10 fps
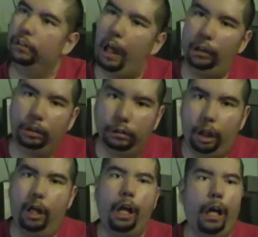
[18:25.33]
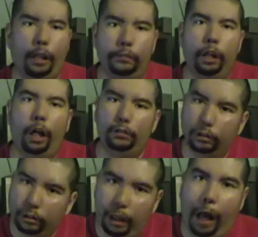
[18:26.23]
That's right, I give it a
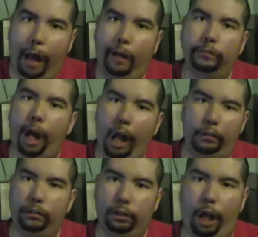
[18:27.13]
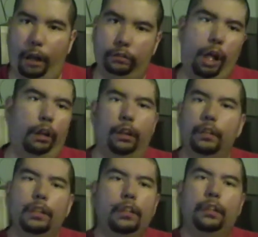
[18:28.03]
5 out of 5. Now
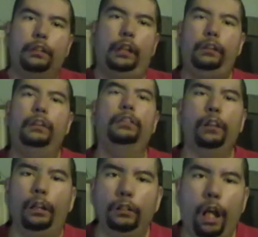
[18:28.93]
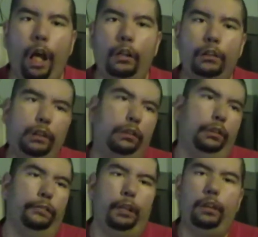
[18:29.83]
that you know that,
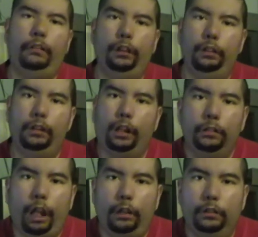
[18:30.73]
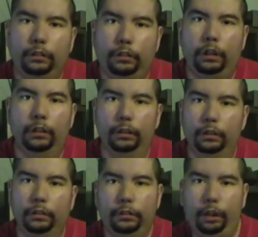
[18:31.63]
you may not want to see my
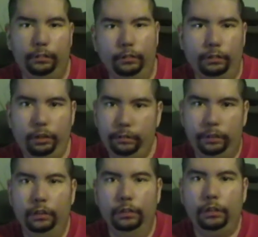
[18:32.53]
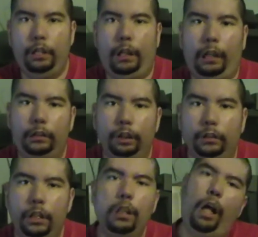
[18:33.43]
full review when I get
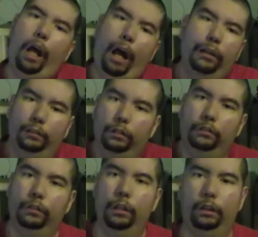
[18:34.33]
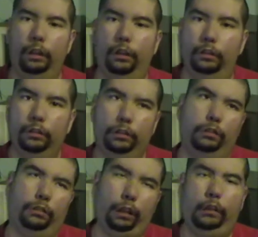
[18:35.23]
to it. I hope you will, though.
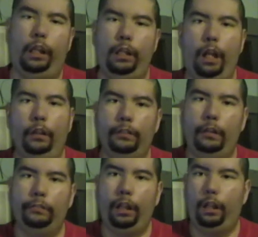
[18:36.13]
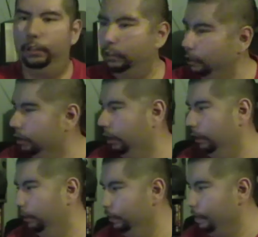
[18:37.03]
Then again, I hope I make it.
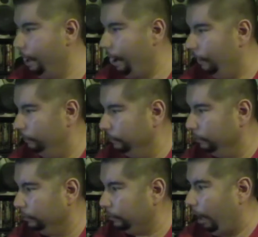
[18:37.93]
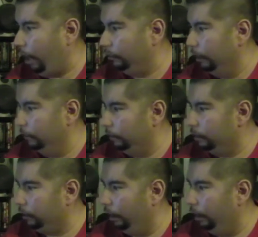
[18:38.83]
So, alright, we're
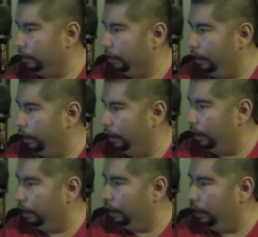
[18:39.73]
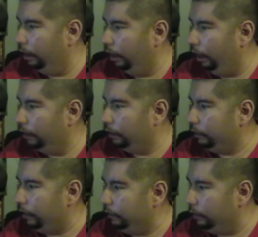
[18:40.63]
almost done. On the
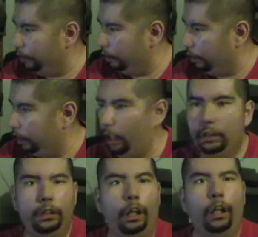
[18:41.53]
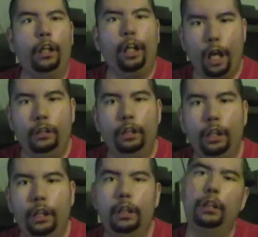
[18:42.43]
19th, I saw
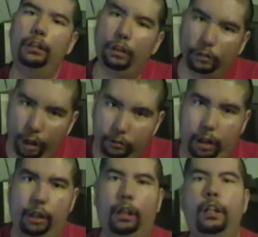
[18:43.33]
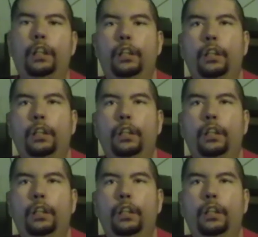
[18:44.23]
Carrie, the remake.